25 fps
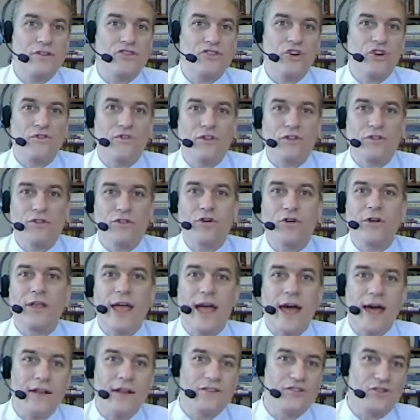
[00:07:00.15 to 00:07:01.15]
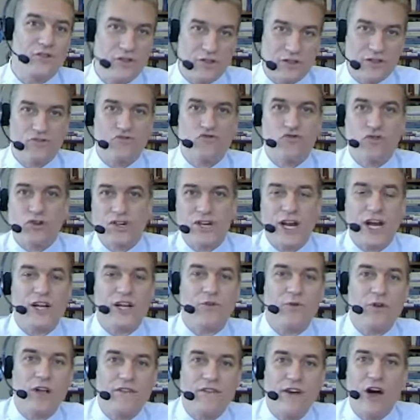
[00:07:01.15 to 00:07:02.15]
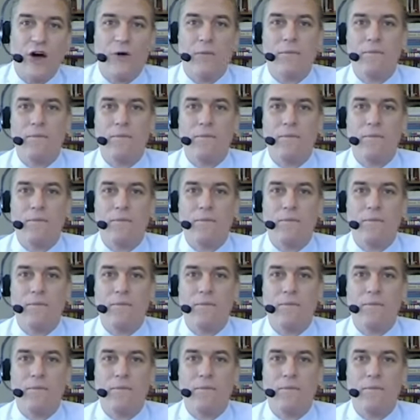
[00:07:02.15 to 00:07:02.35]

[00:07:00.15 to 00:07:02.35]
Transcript: So if you look at sort of the trajectory of how